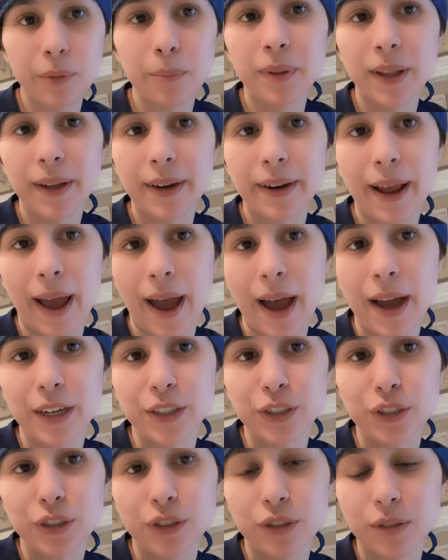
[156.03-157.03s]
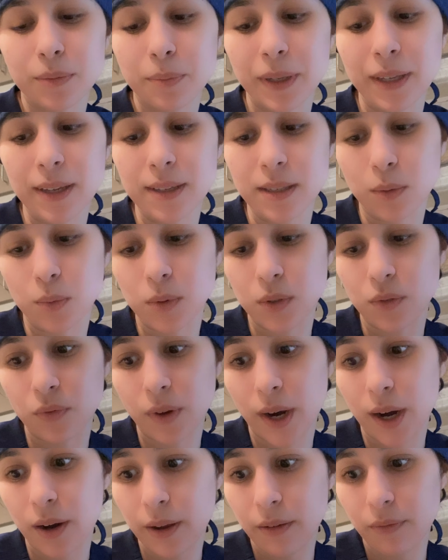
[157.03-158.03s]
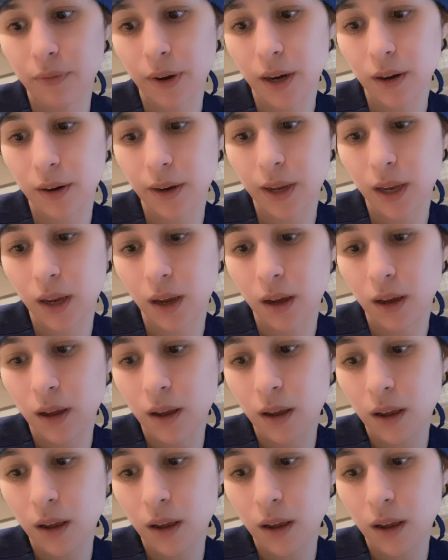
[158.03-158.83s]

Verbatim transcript: From Blood and Ash because it was very, very,